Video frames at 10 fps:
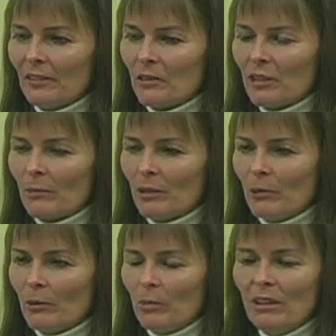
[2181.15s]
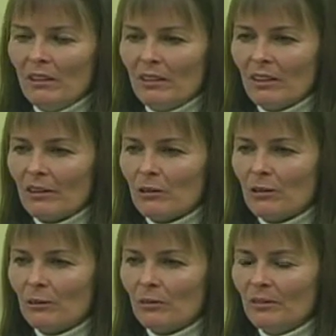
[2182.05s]
there's something with being there
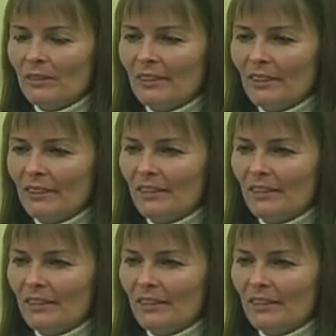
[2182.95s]
too. Mm-hmm.